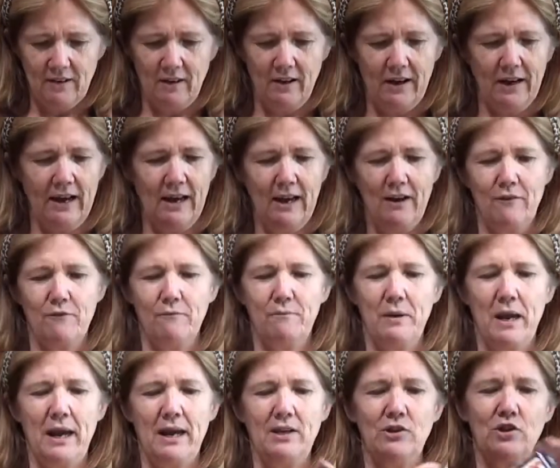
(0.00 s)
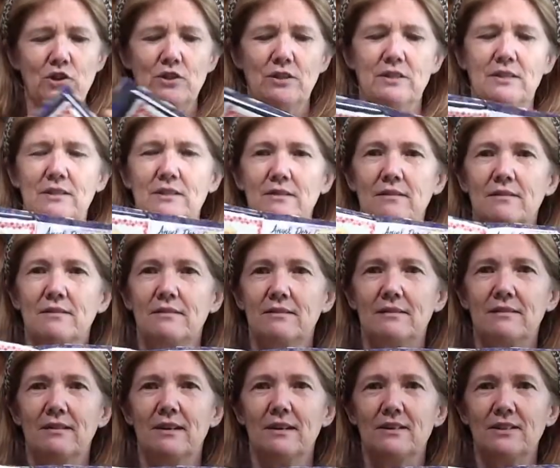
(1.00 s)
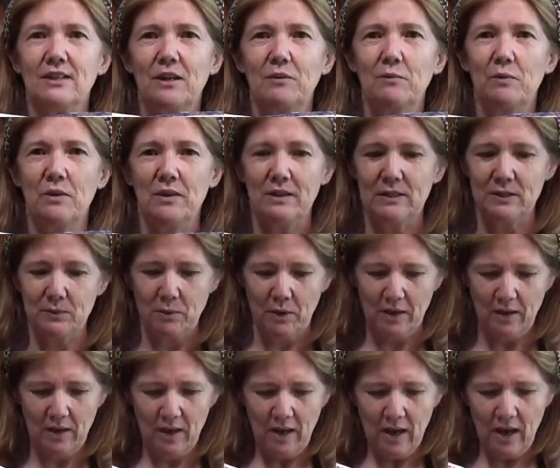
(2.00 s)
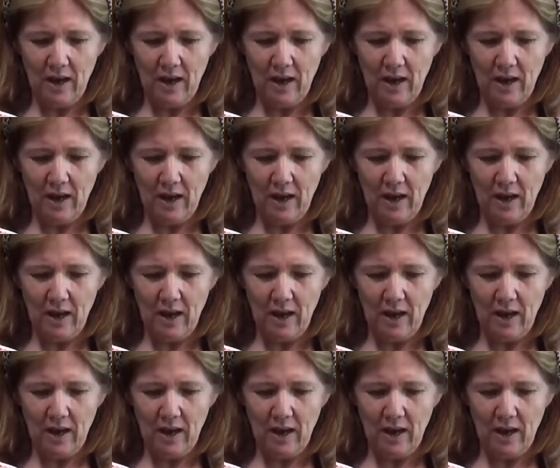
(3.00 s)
I have pages done with this one.